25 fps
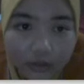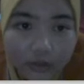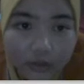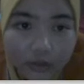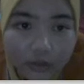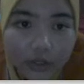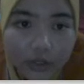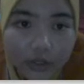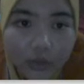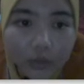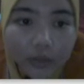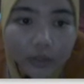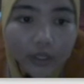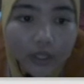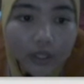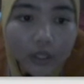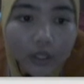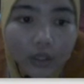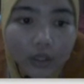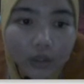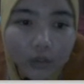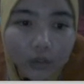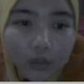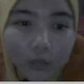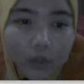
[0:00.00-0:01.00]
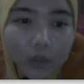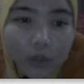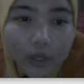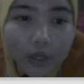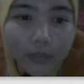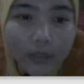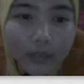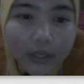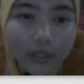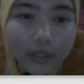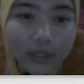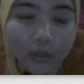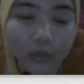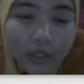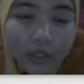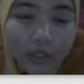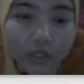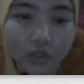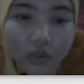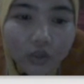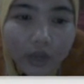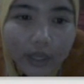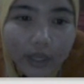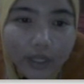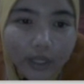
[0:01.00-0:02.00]
This one. Wattmeter 1,
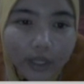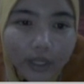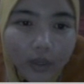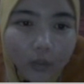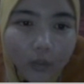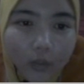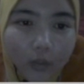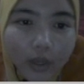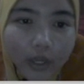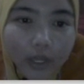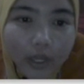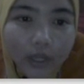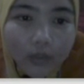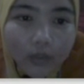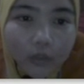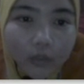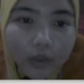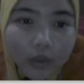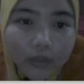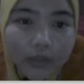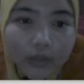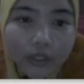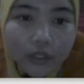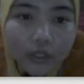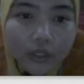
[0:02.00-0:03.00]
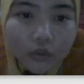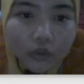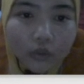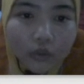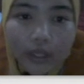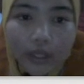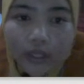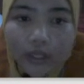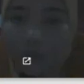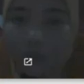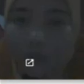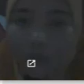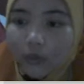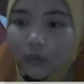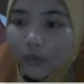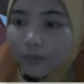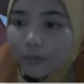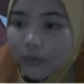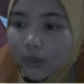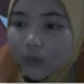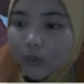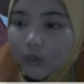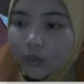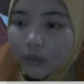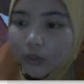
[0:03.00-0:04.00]
so I get 1. Wattmeter 2, I get 1
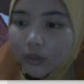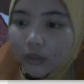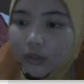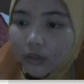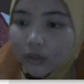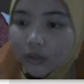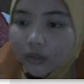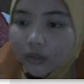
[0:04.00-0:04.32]
power.